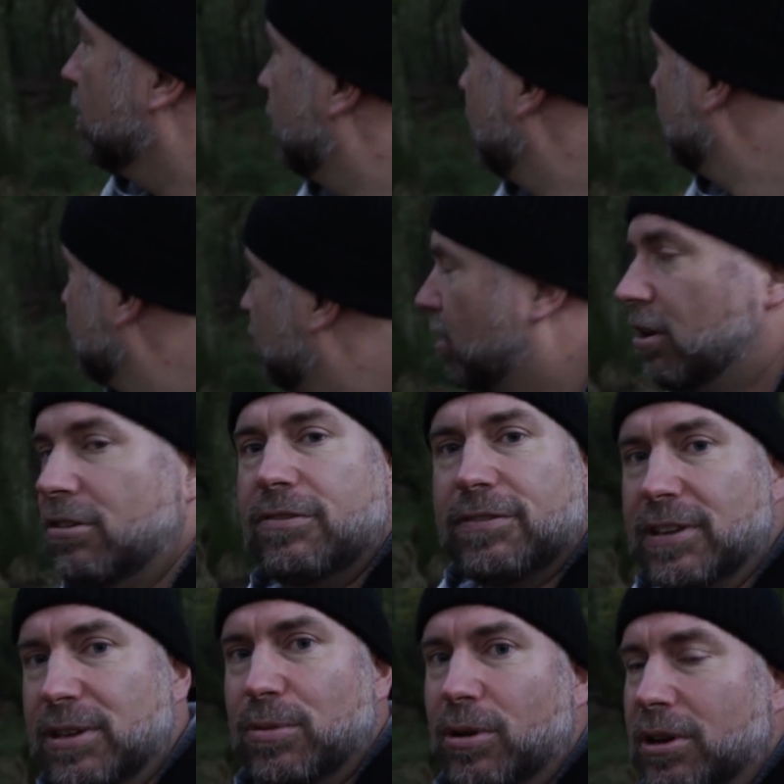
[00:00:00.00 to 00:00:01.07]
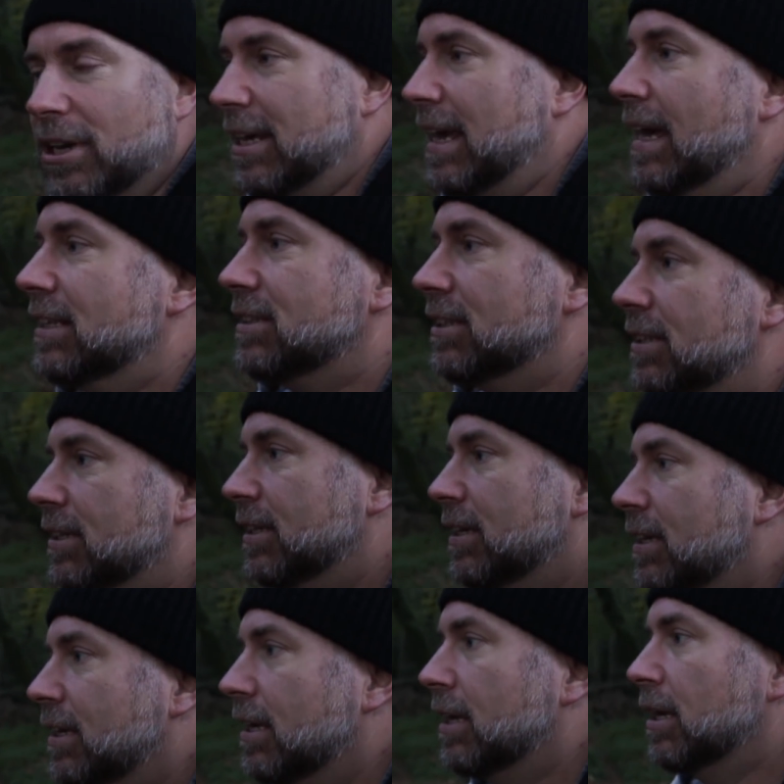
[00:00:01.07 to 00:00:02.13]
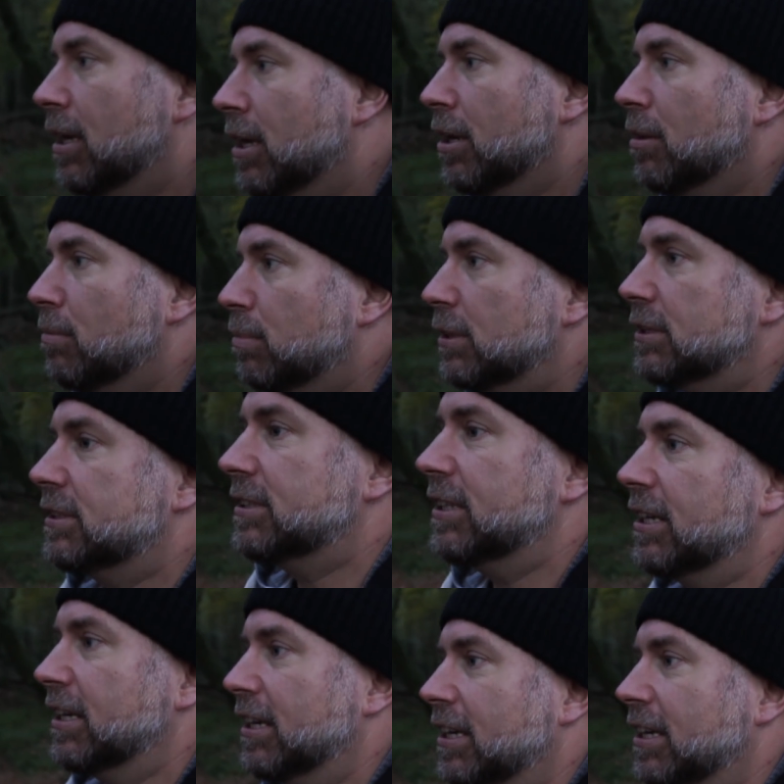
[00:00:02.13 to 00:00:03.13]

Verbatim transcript: that's hopefully what I'm going to get, but